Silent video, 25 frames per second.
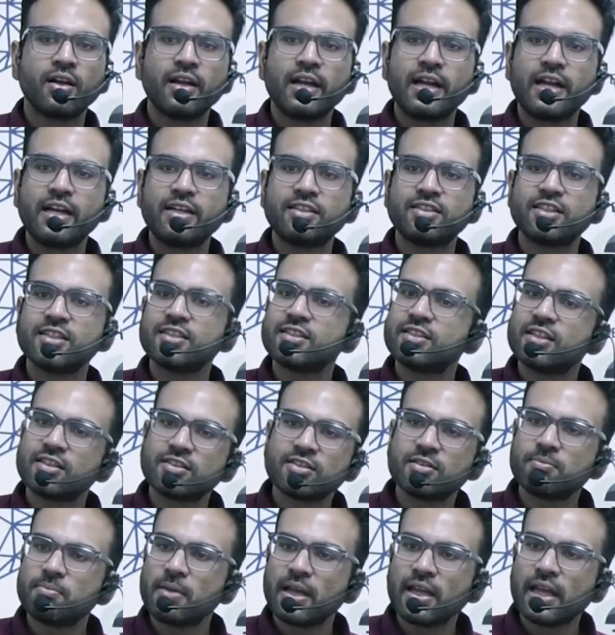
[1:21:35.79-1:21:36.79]
it just
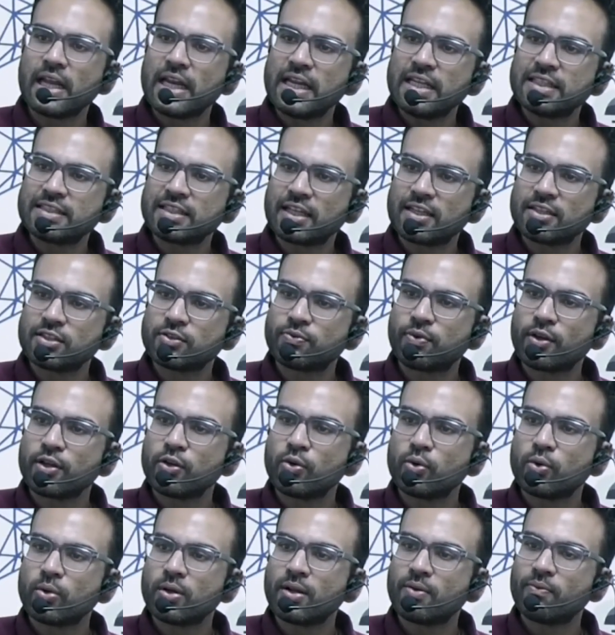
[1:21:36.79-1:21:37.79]
doesn't make any sense for
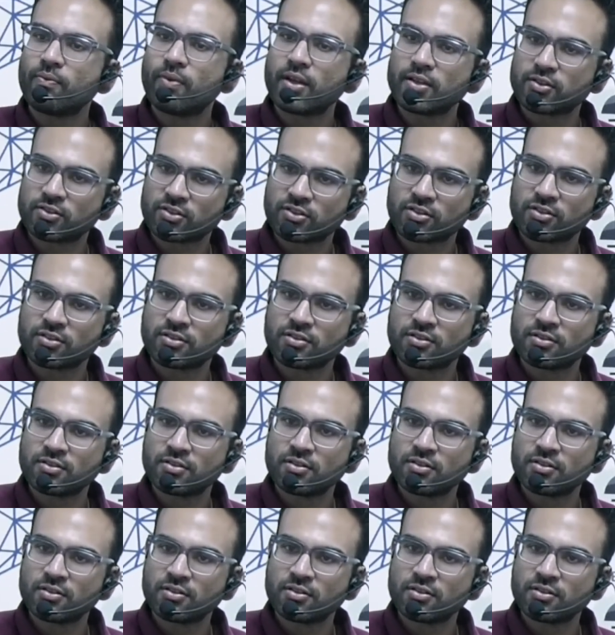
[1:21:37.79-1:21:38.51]
you to invest.